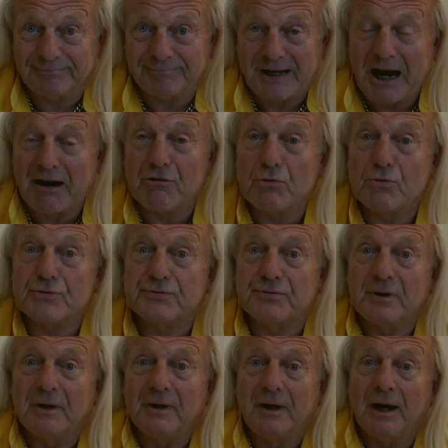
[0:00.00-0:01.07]
Harold's
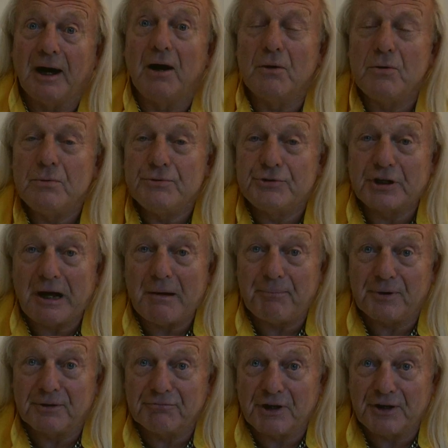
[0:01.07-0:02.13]
own champion